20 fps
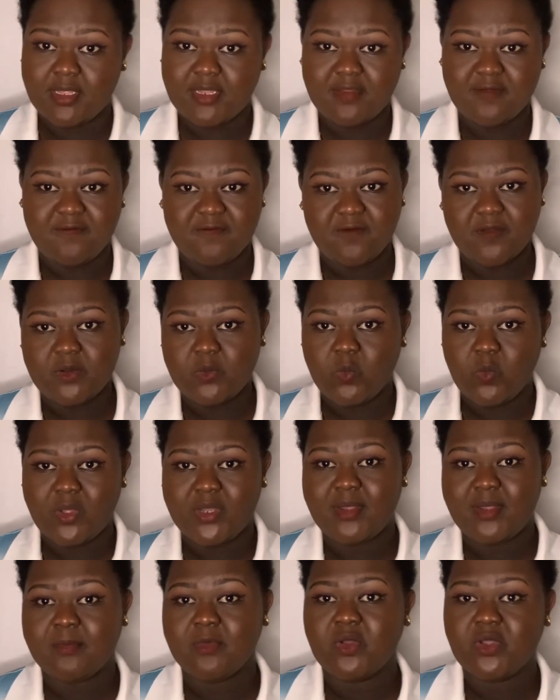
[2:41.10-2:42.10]
The fourth
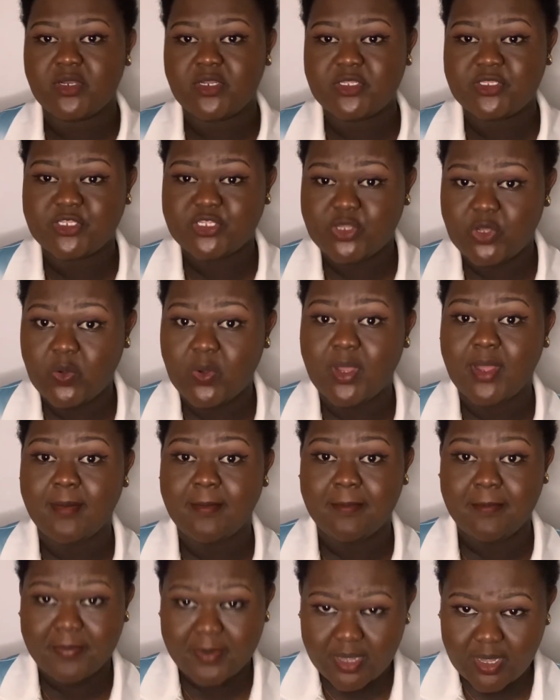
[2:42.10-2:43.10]
one I'm going to talk
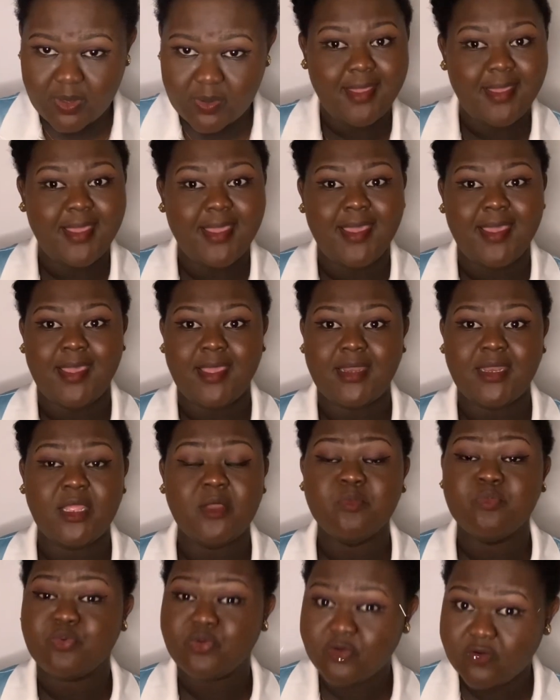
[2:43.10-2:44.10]
about, it
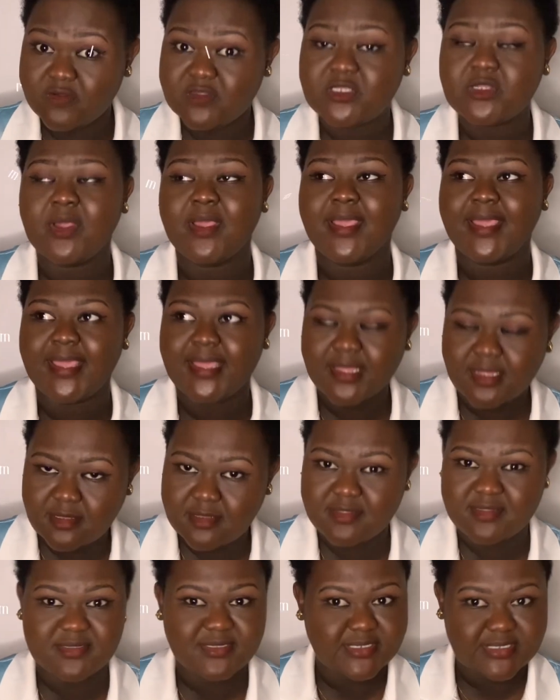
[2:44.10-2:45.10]
improves your
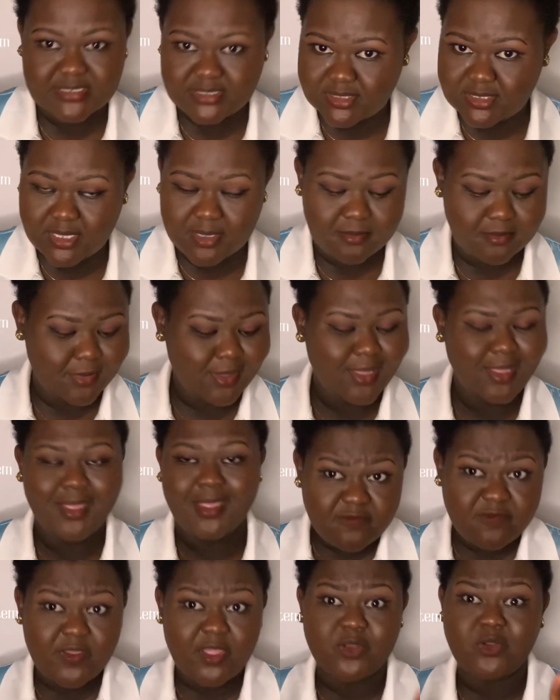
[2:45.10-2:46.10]
health system.
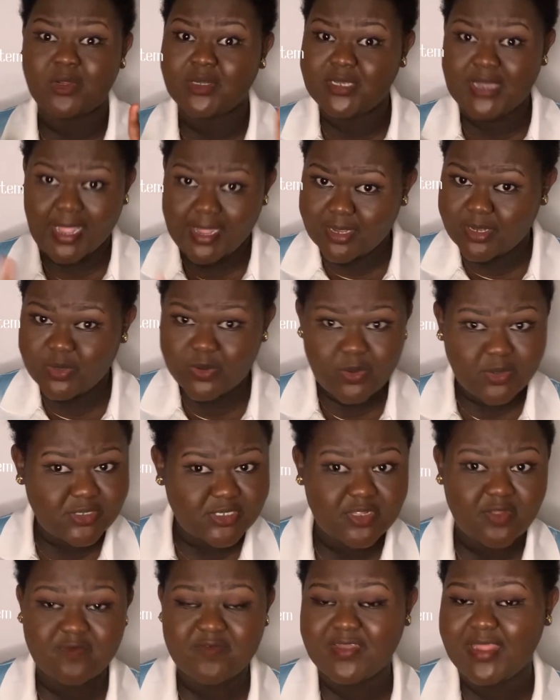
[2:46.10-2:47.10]
If you are not
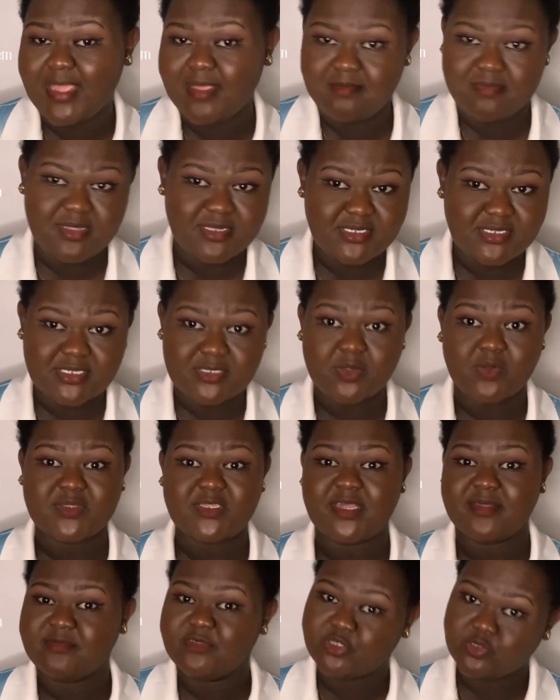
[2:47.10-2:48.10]
diagnosed of diabetes or
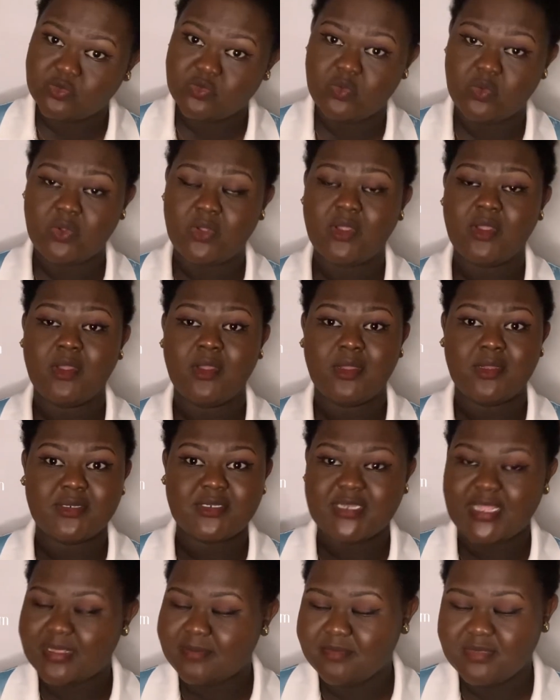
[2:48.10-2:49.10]
type 2
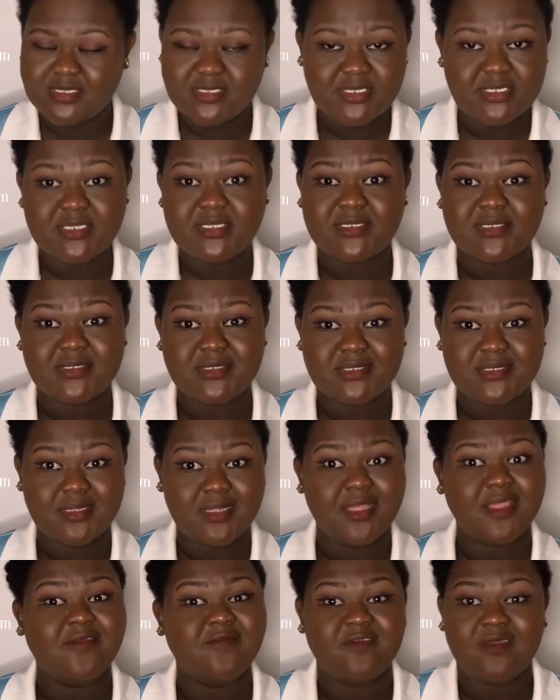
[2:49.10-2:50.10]
diabetes,
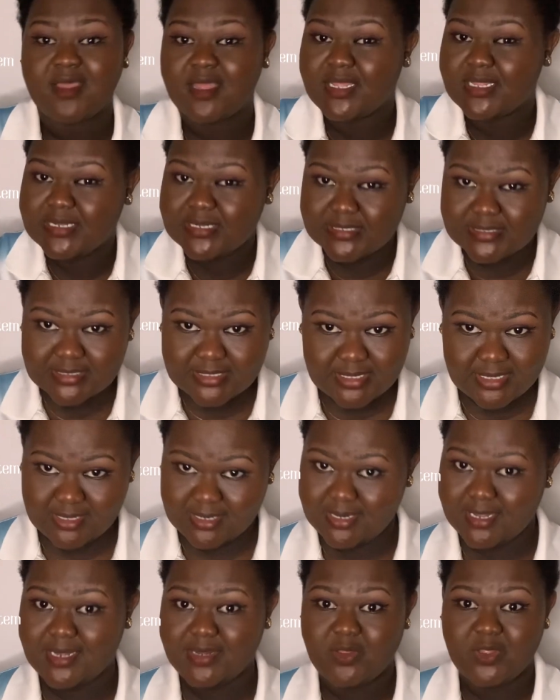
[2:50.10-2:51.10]
if you are
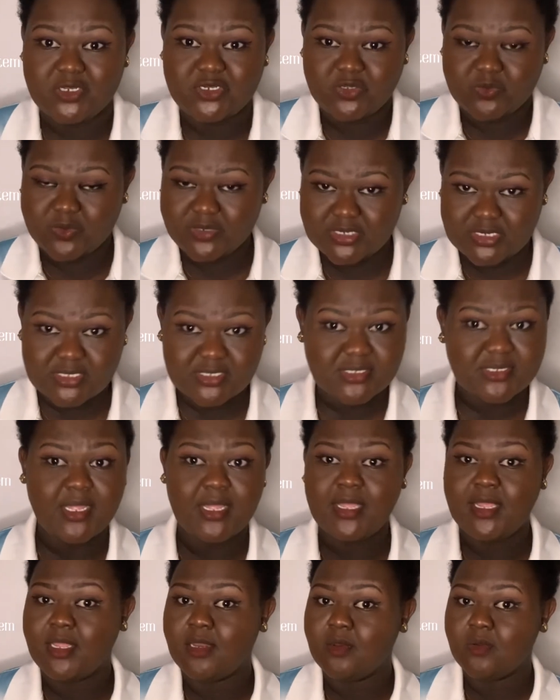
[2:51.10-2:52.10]
clean and you're doing this,
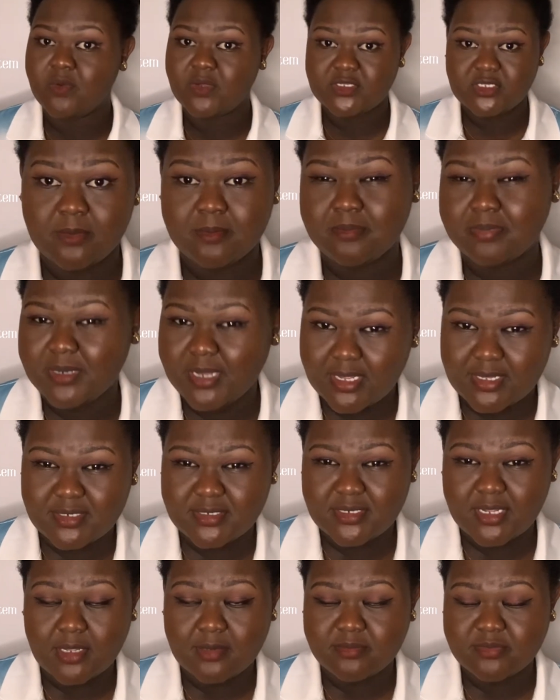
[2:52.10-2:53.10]
it lowers your
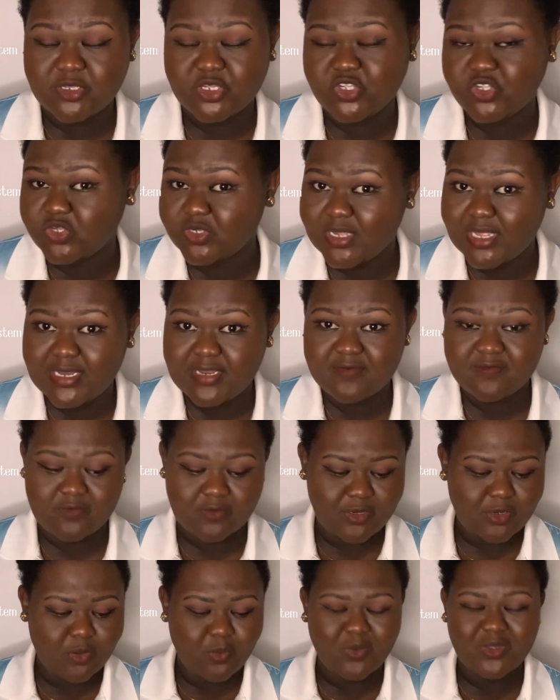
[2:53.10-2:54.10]
blood, your sugar level,
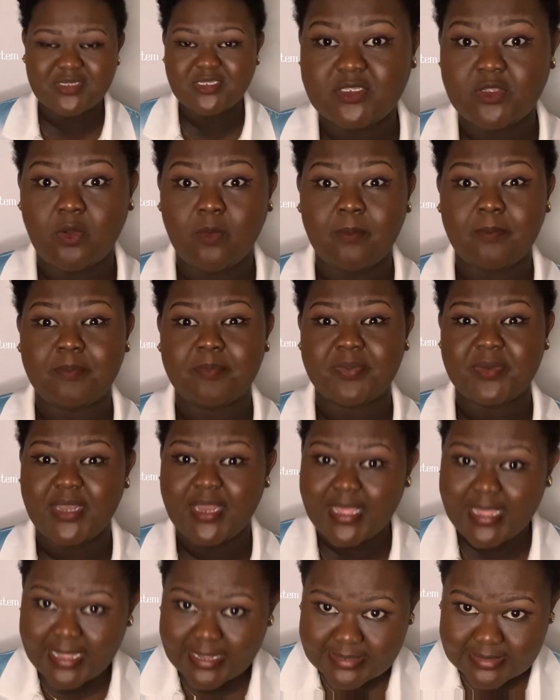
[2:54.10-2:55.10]
it lowers your
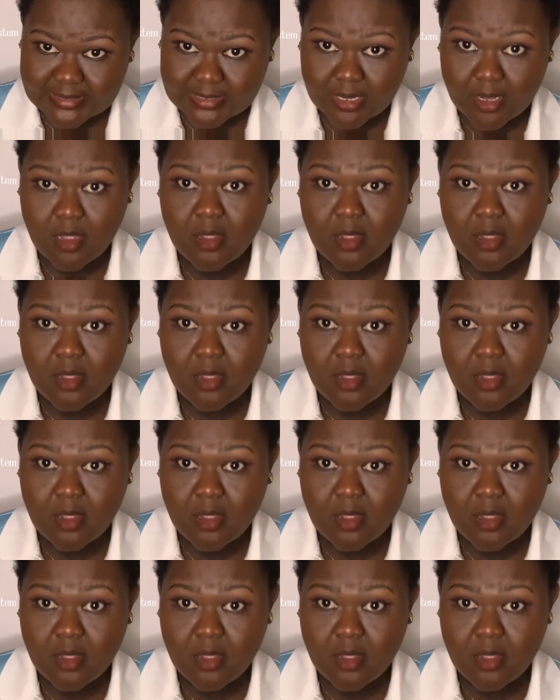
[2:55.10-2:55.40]
blood